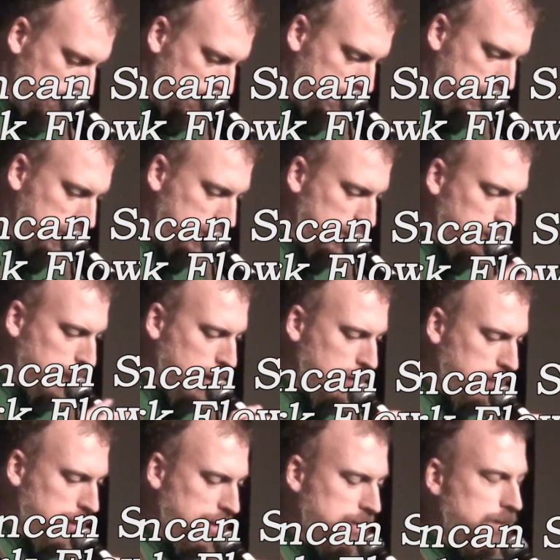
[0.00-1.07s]

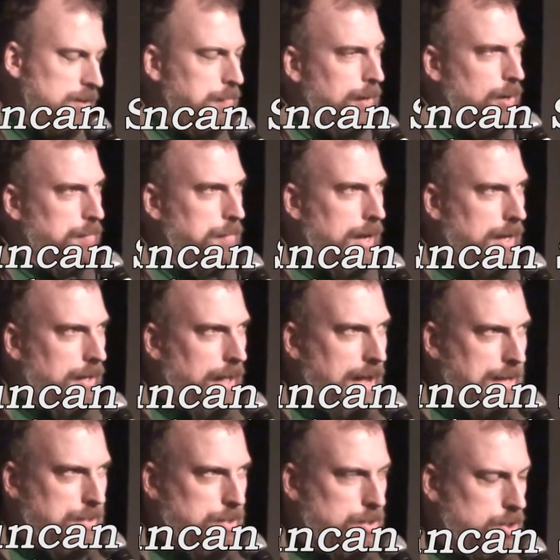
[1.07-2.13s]
This is about my
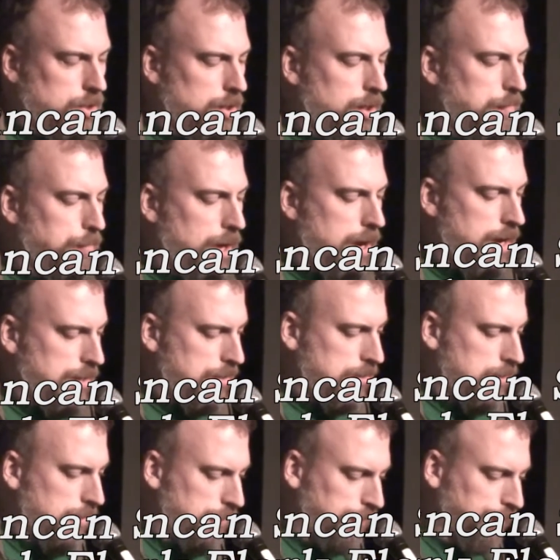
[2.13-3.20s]
last jerk
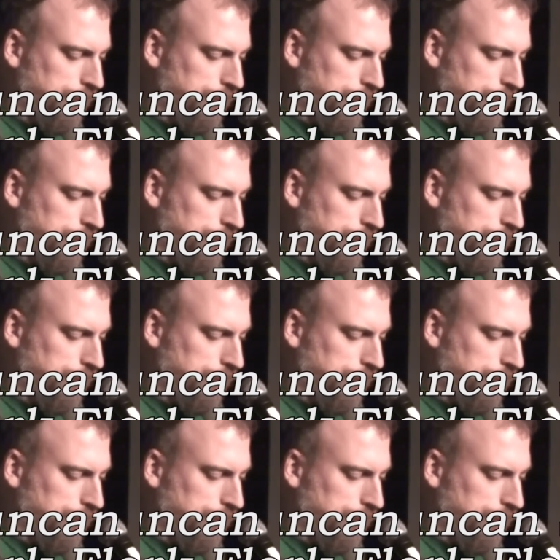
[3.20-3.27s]
boss.